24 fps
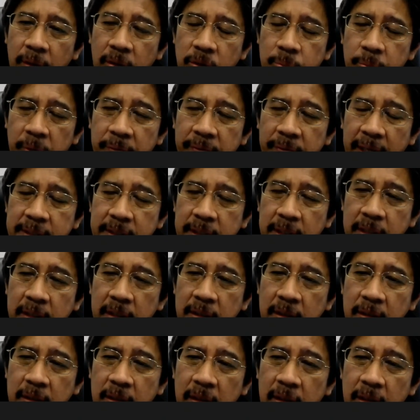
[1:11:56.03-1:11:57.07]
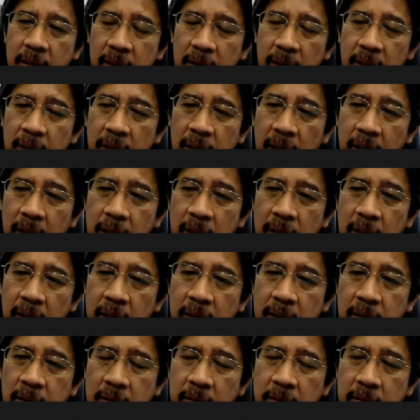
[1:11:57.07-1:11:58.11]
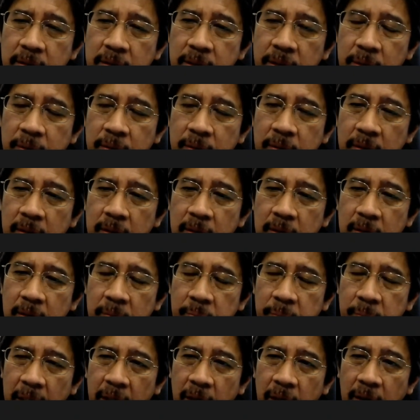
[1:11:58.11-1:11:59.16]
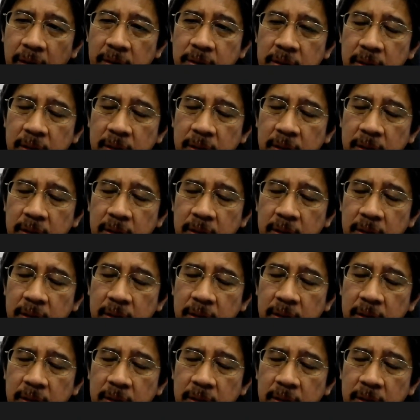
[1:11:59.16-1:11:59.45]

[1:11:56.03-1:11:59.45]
supervisor, you know, because